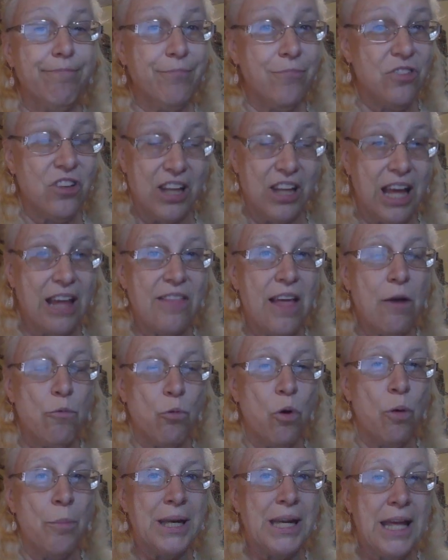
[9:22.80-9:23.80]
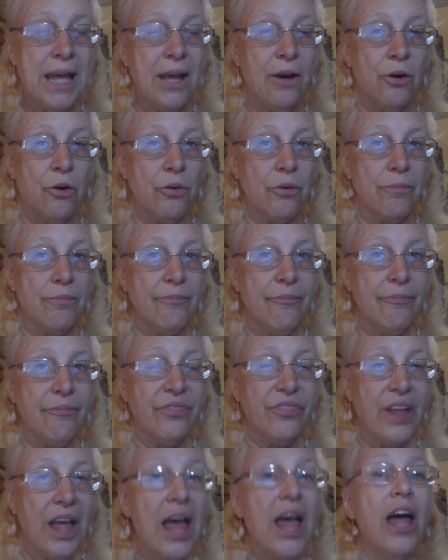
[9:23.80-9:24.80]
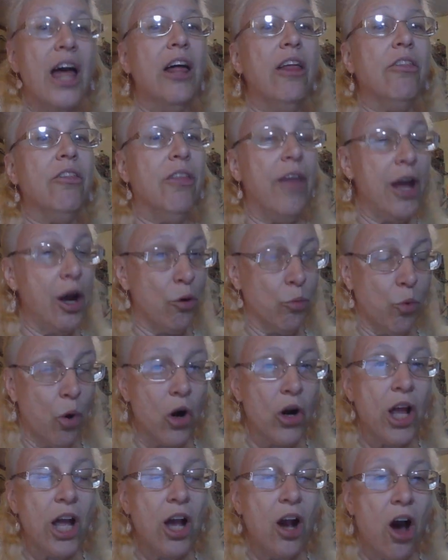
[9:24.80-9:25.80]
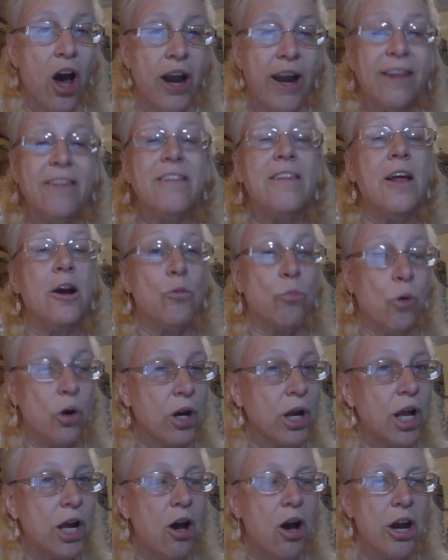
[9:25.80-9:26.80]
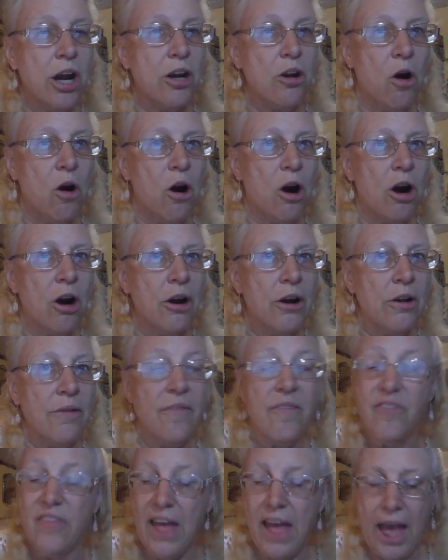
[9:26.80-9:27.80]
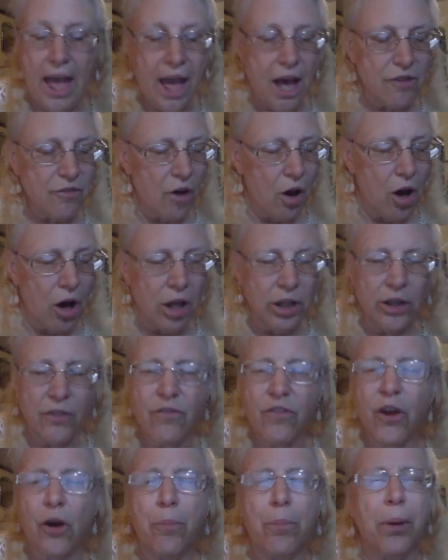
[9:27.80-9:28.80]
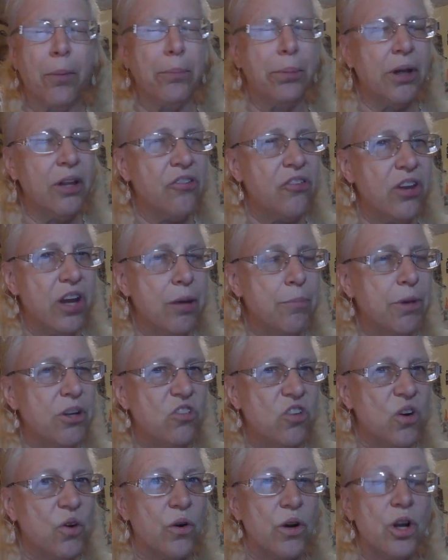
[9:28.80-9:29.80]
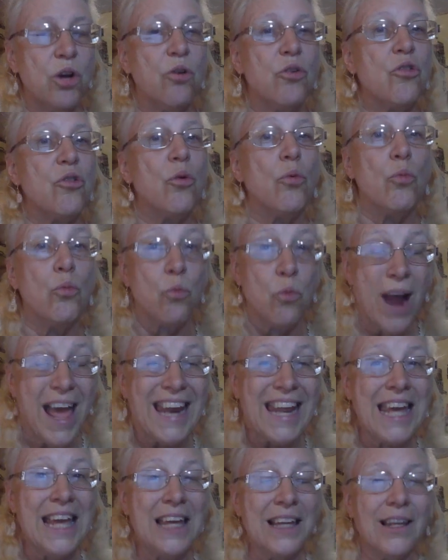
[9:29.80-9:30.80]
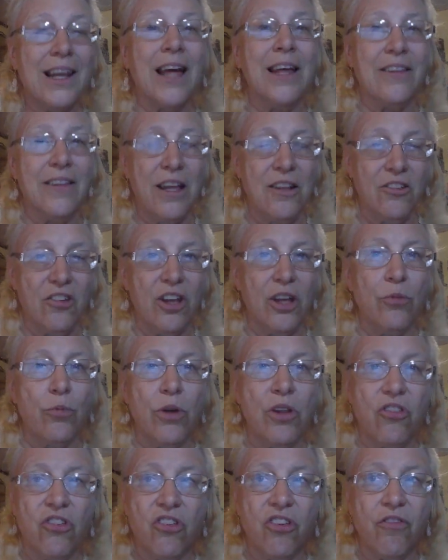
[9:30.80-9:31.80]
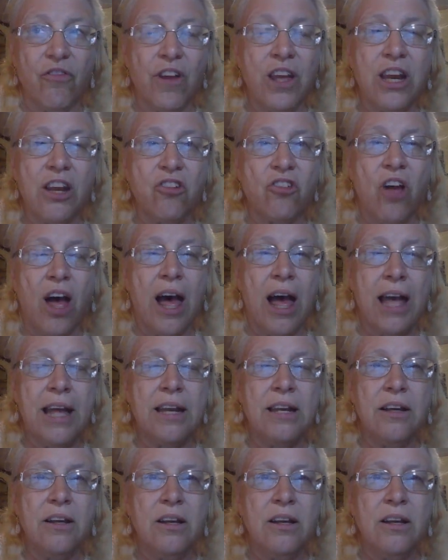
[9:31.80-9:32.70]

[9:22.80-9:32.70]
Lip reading: to get that woman killed. They are working on it. They're working on it hard. They have all of their publicity materials ready, like they did when Savita died.